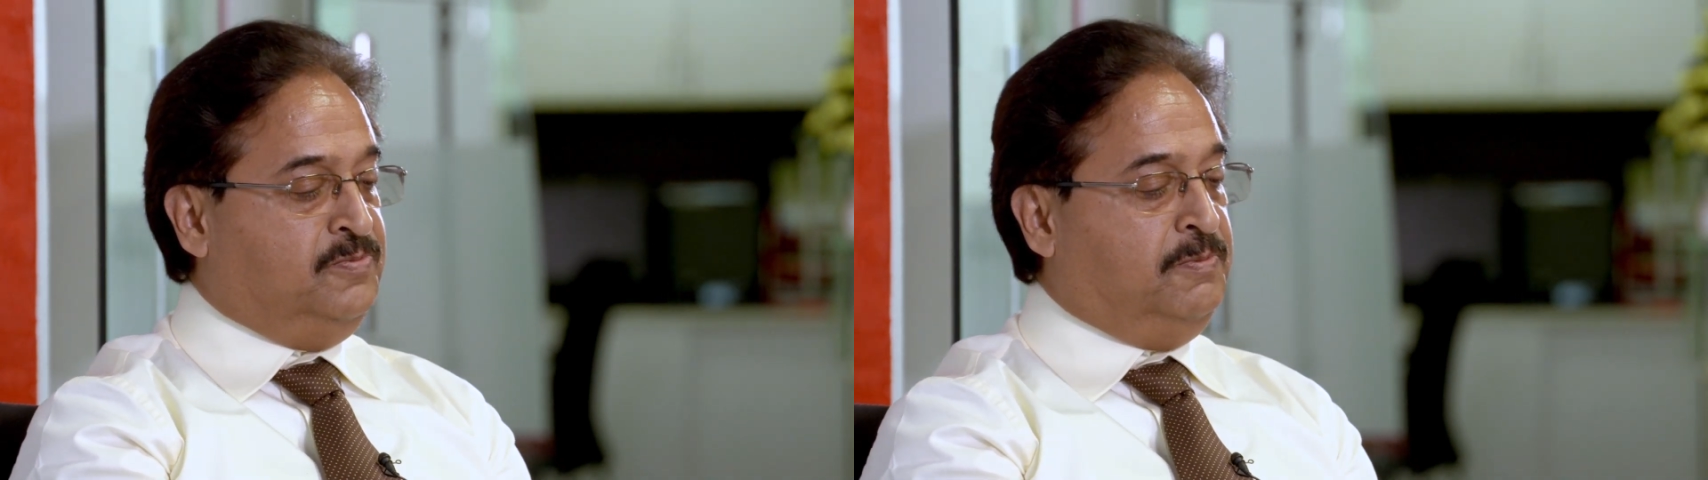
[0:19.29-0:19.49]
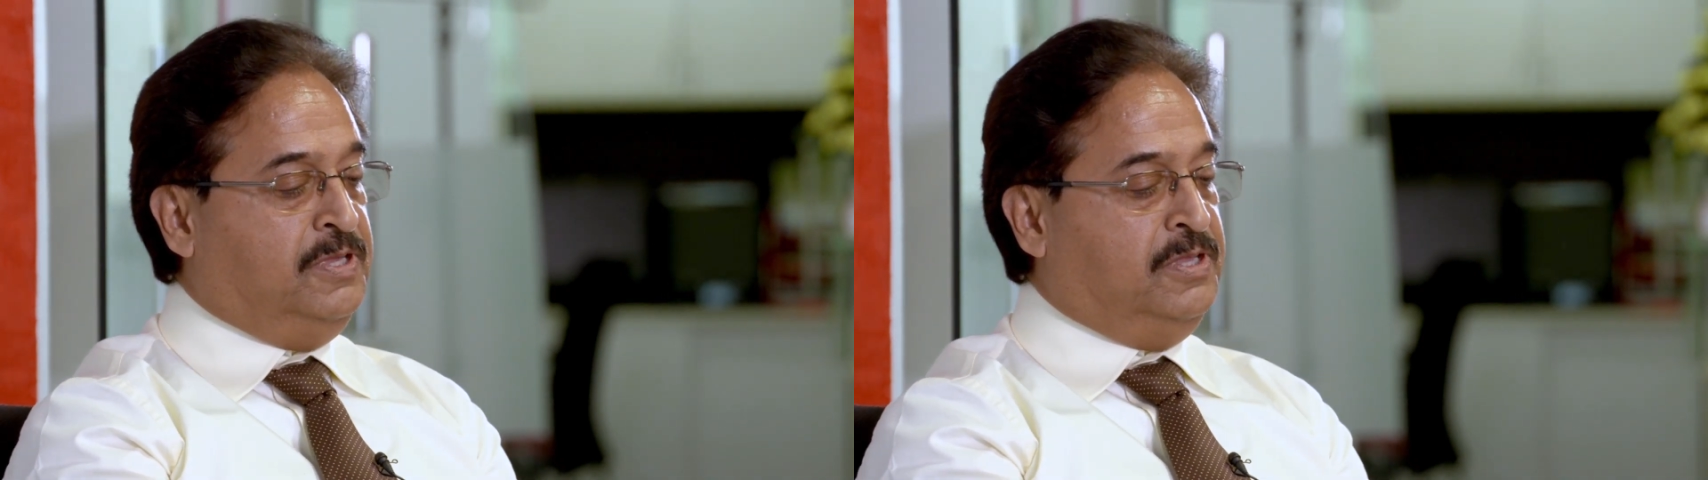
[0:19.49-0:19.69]

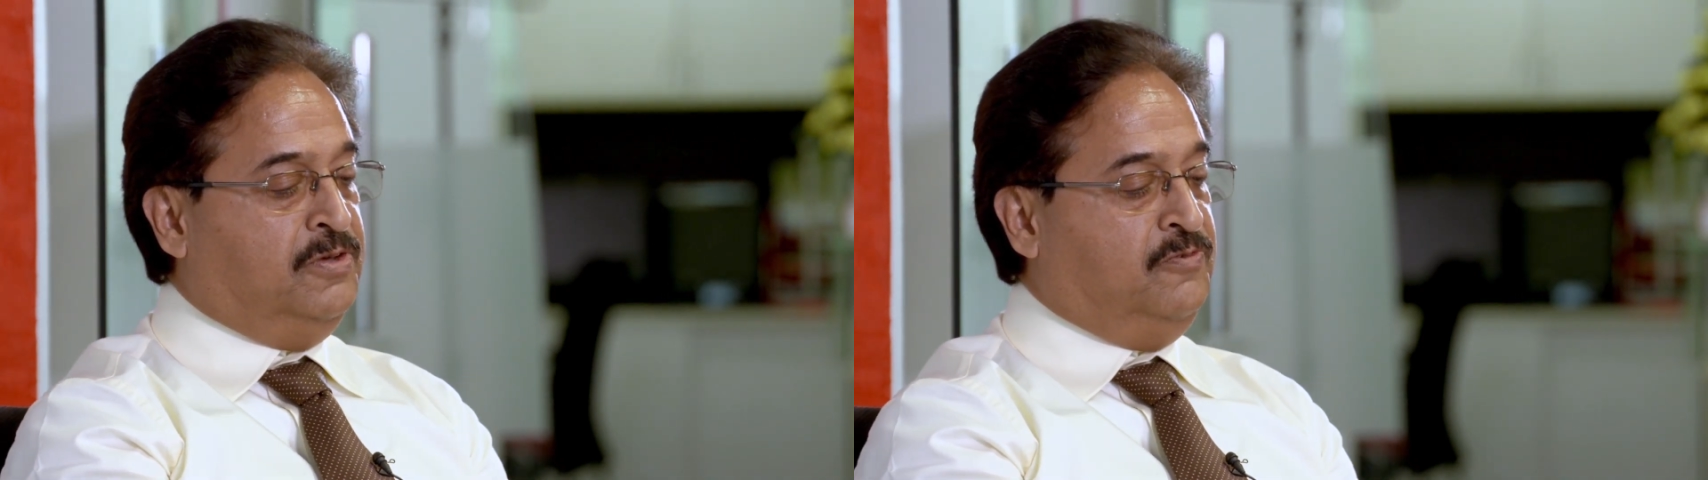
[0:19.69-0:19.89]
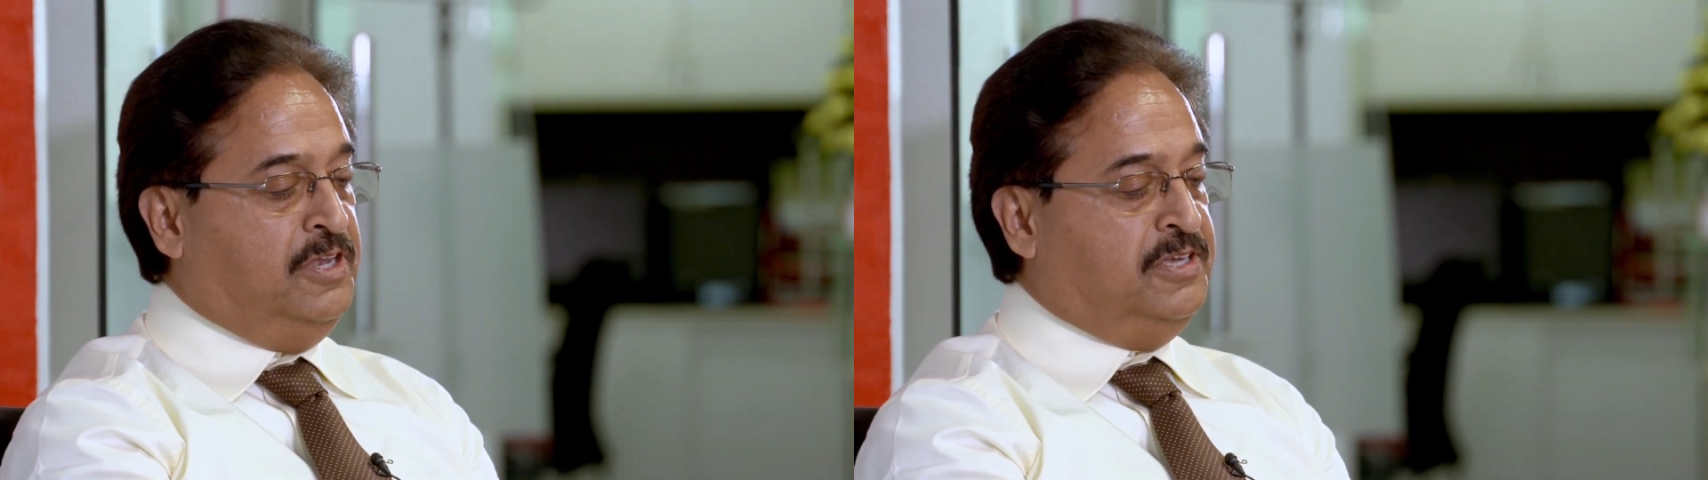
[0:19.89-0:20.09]
maybe in
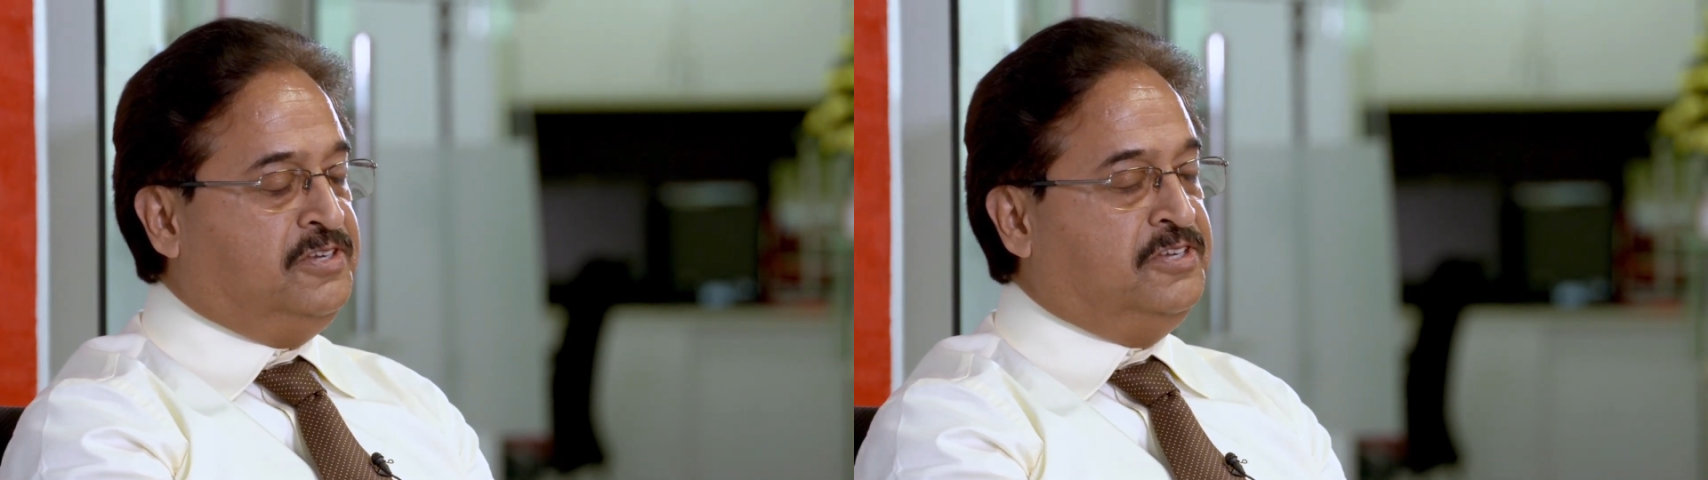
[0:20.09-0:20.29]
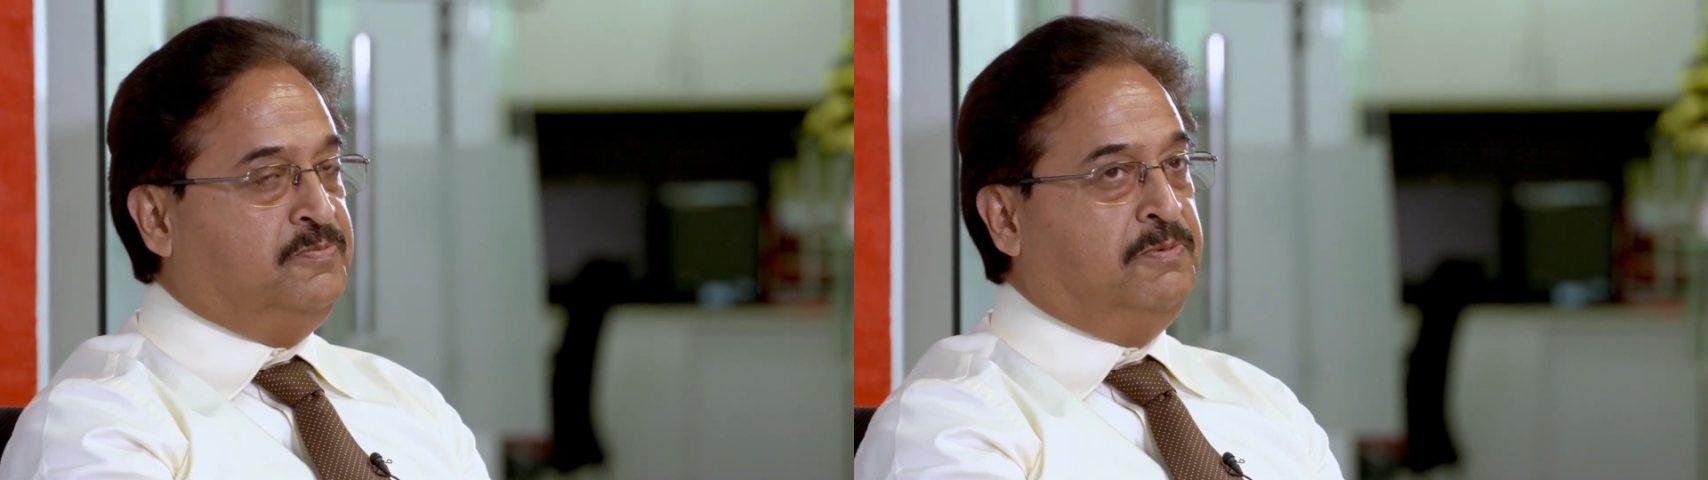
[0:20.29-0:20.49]
the
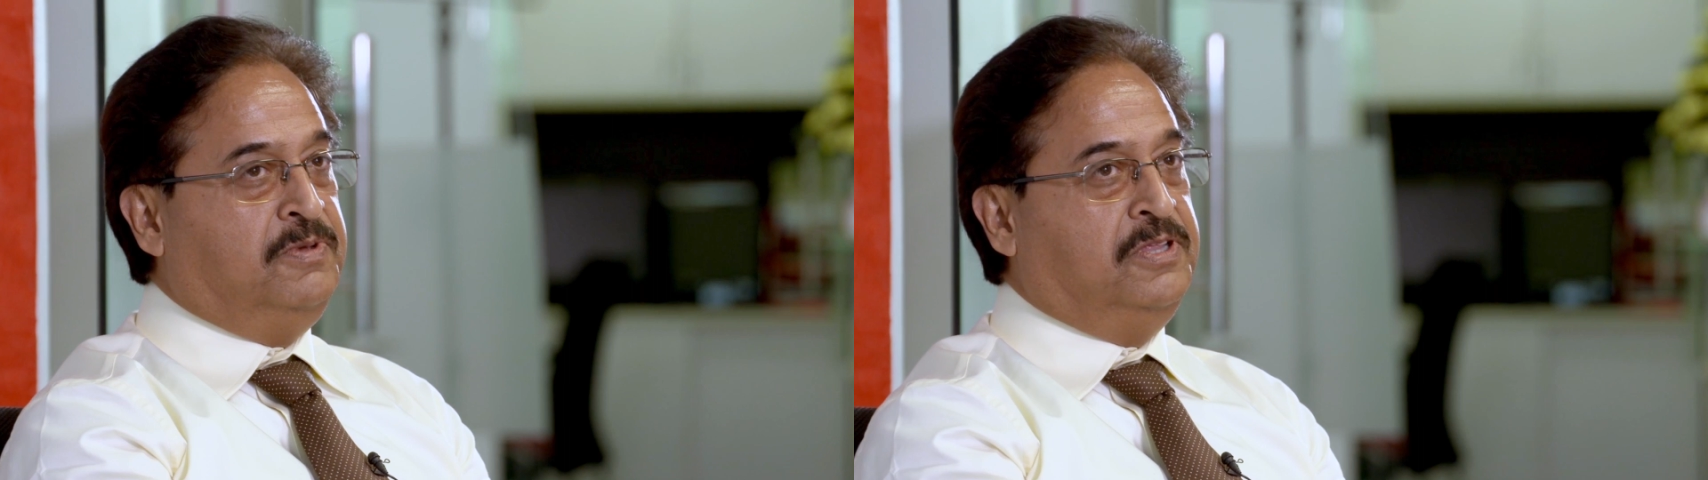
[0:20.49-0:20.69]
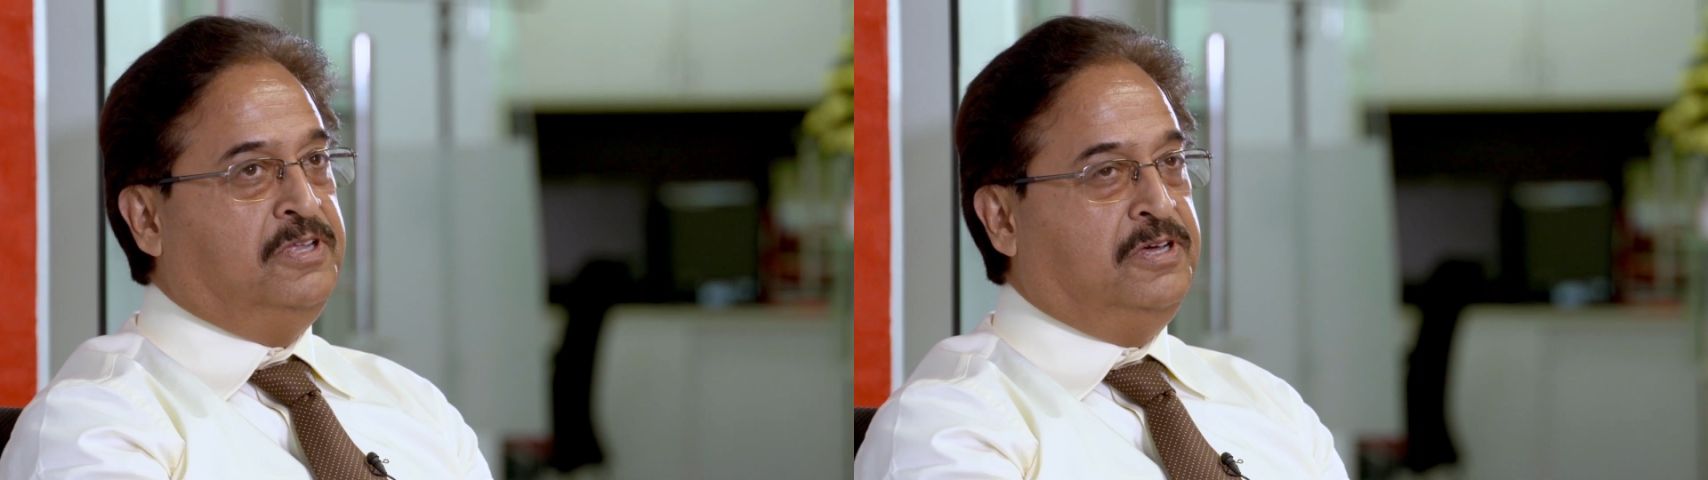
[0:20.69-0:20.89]
villages,
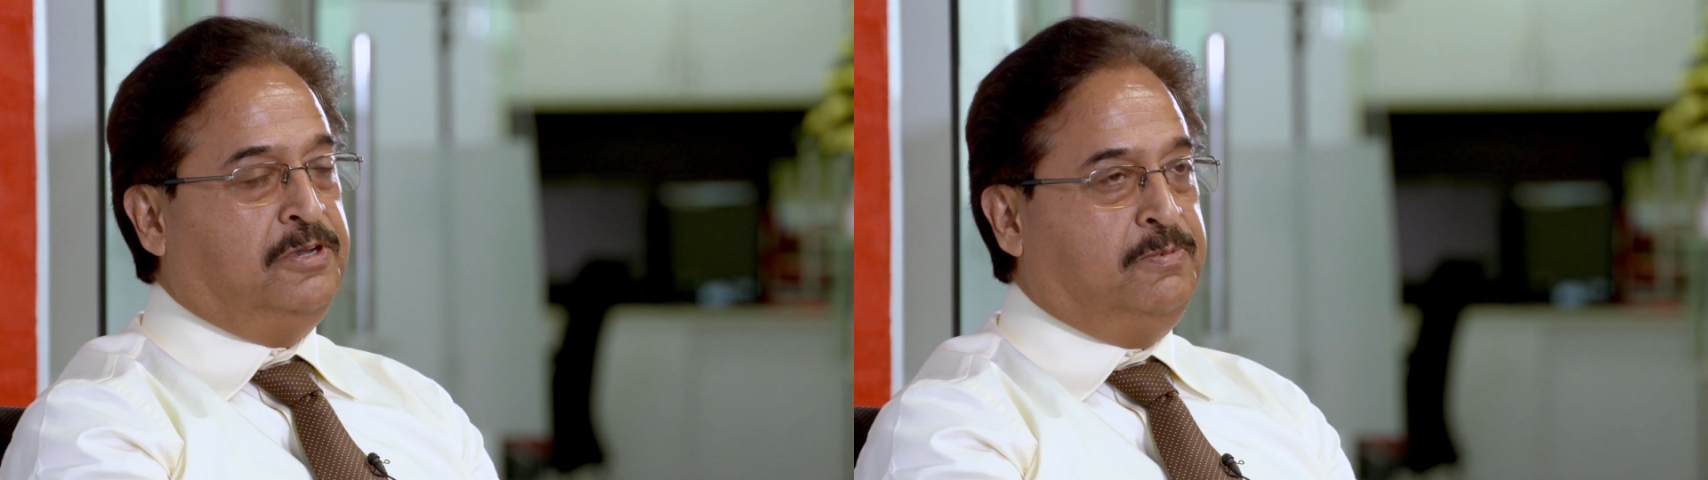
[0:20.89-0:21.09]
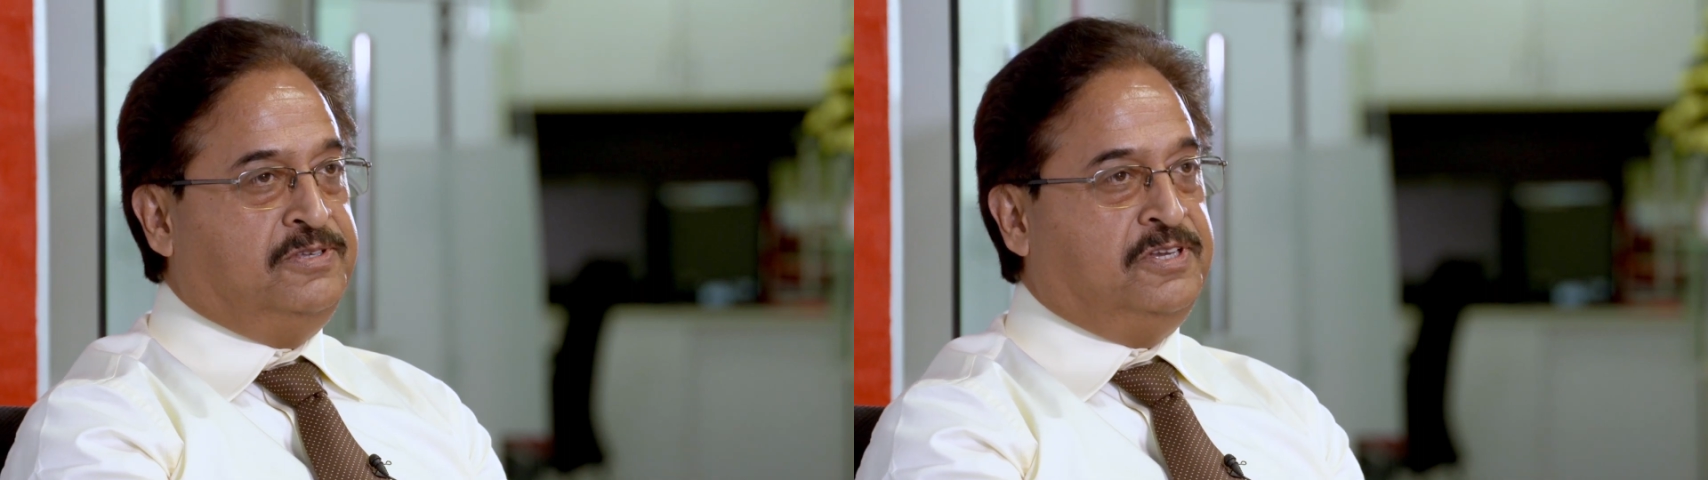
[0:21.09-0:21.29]
maybe in the
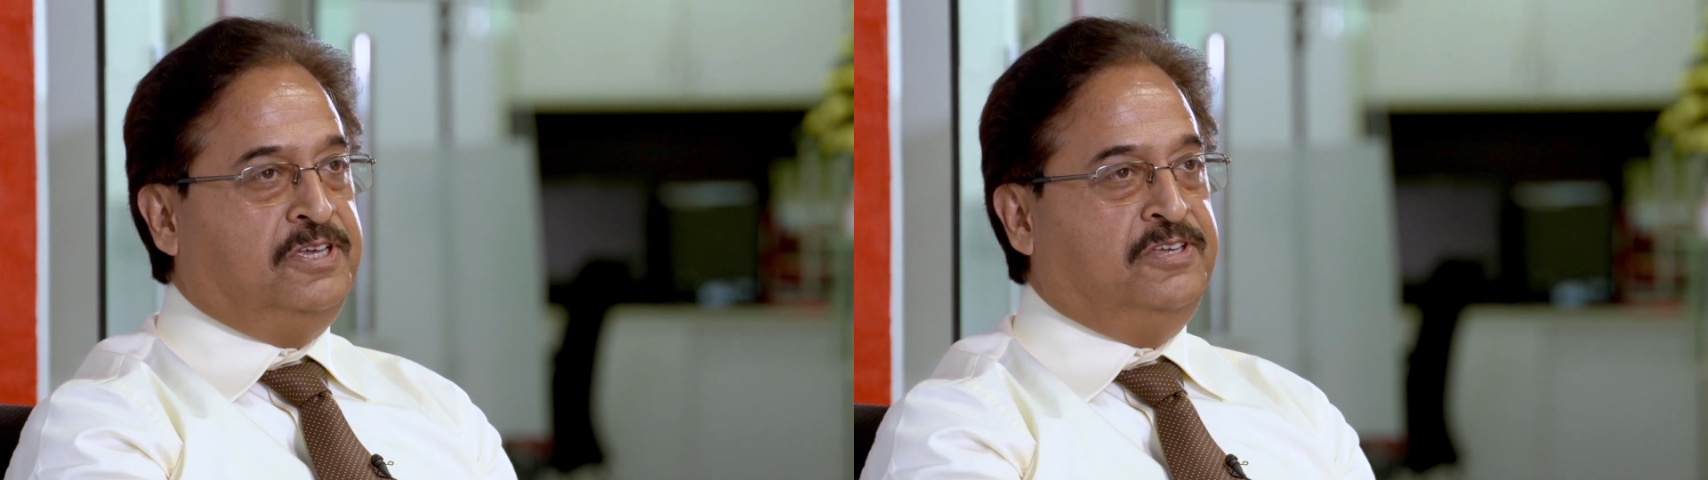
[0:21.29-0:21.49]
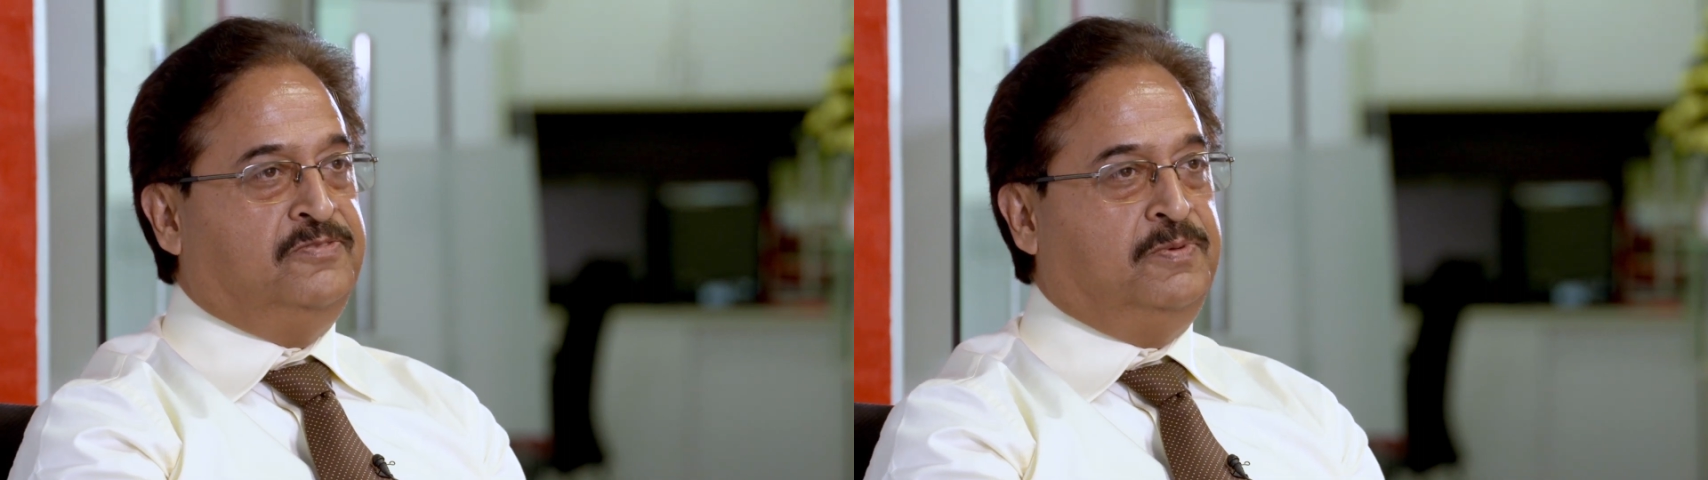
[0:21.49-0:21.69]
urban cities,